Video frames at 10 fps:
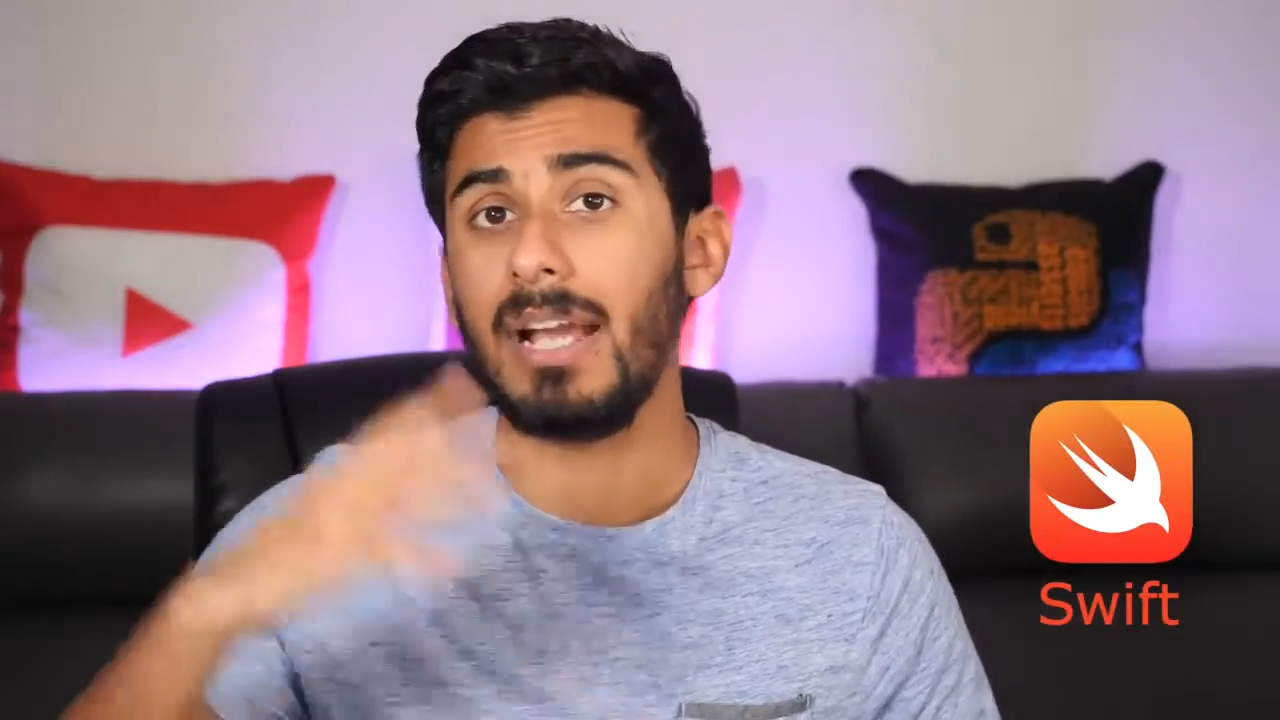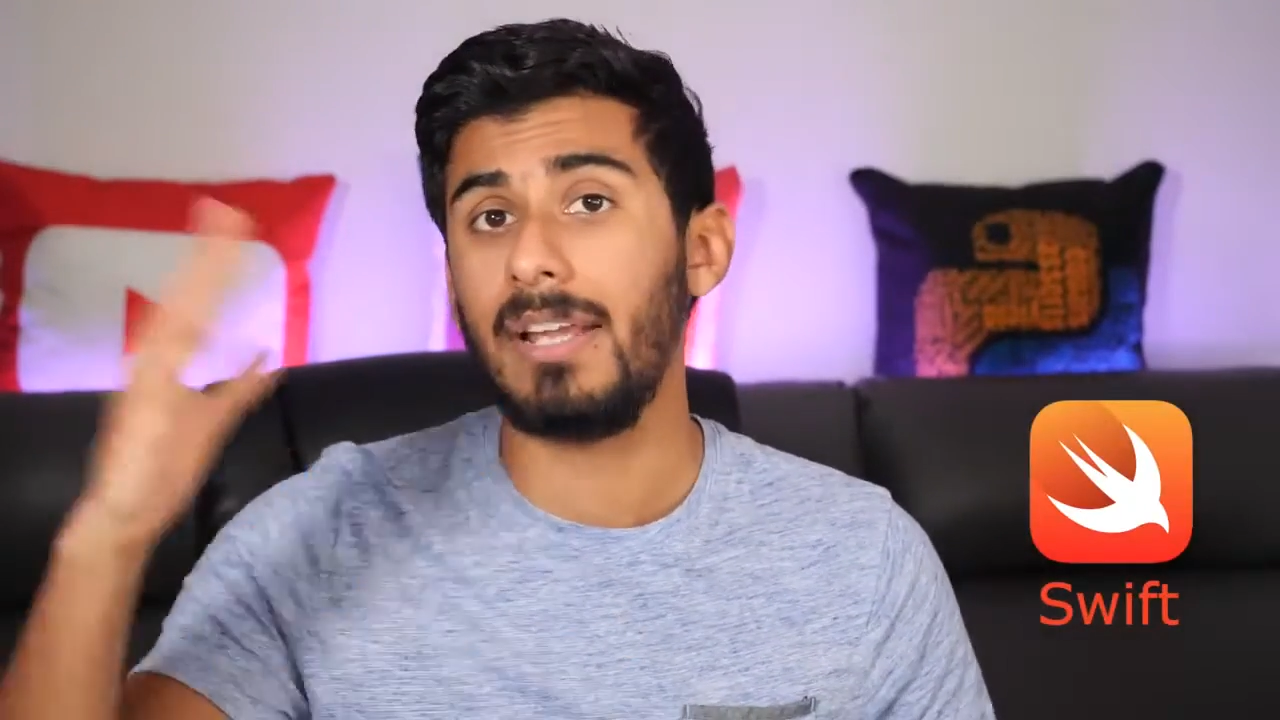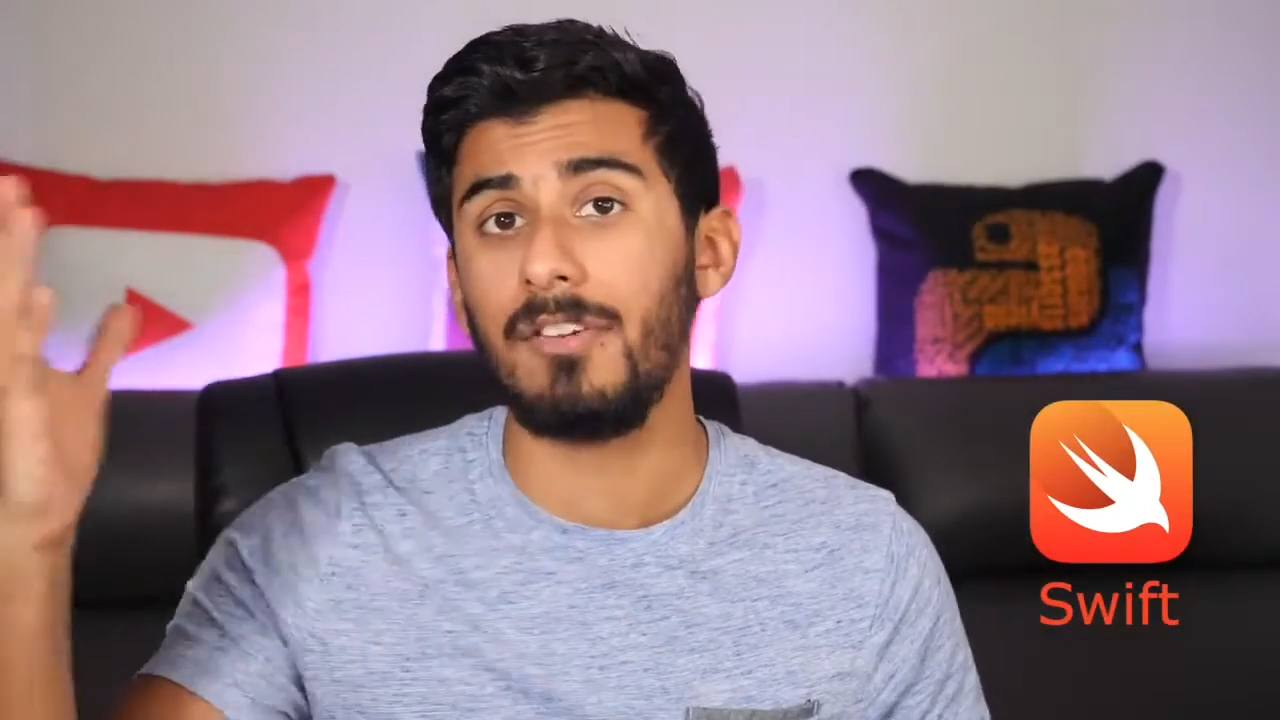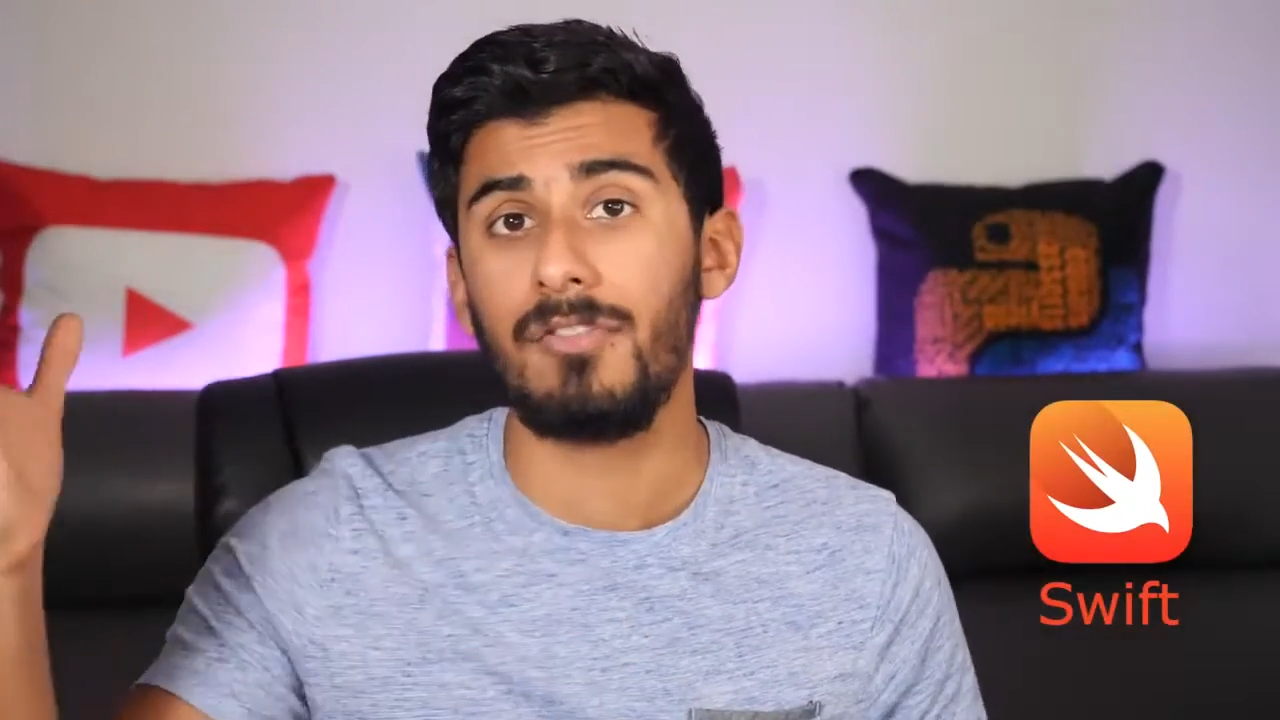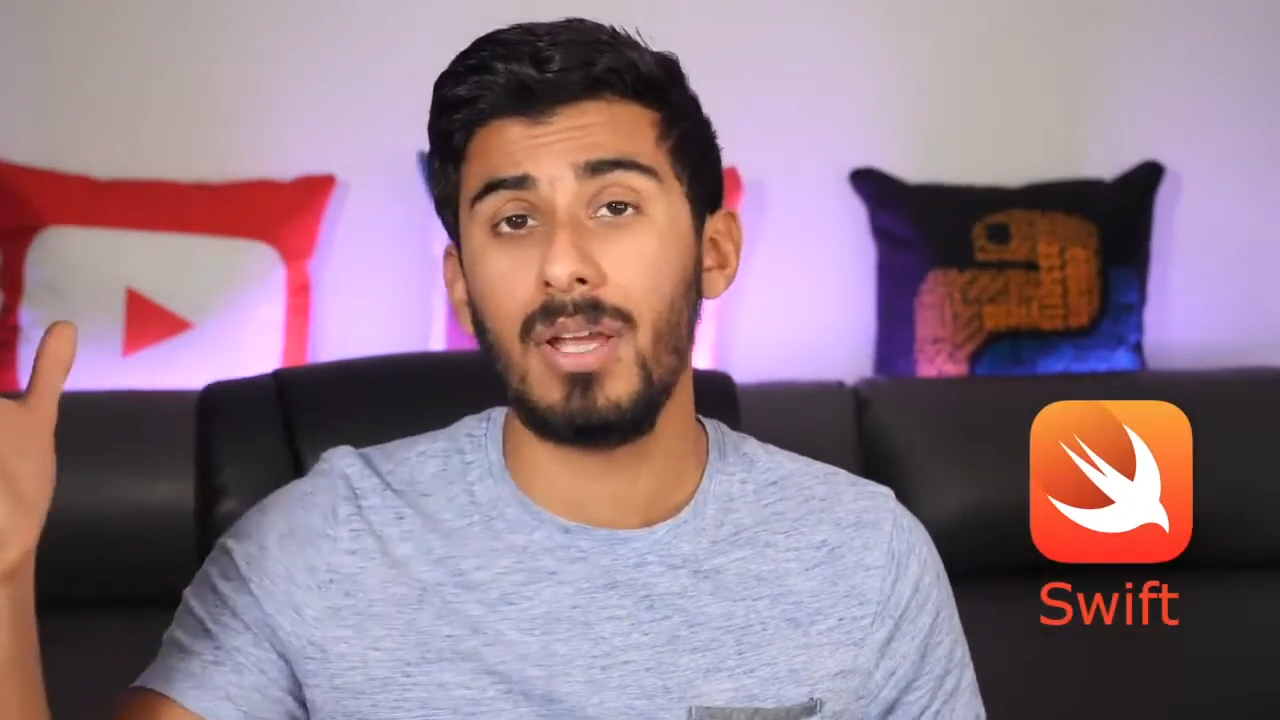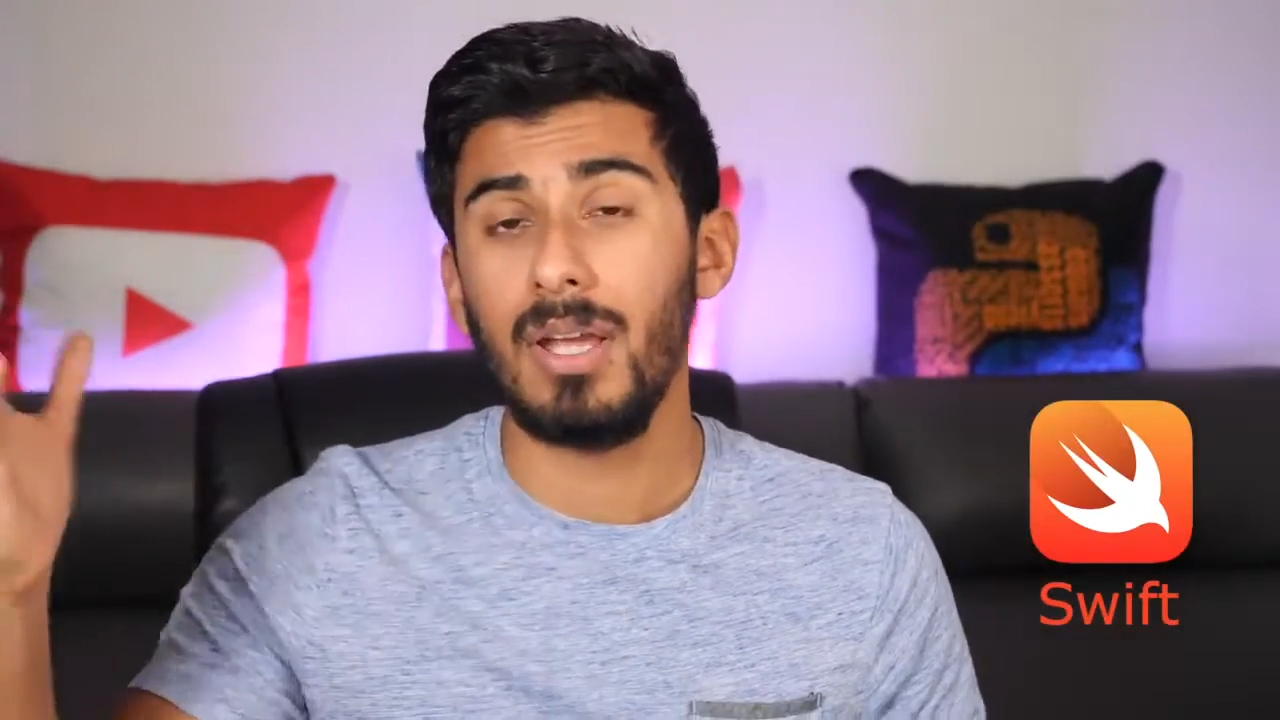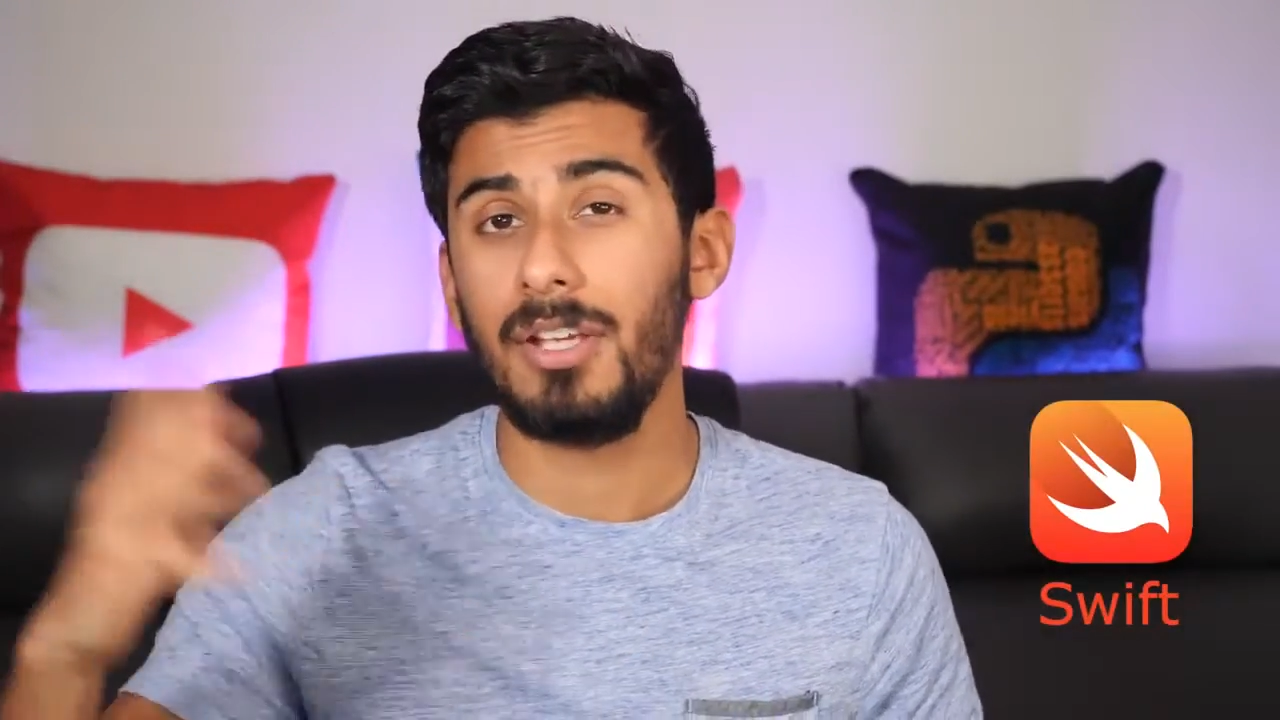kind of,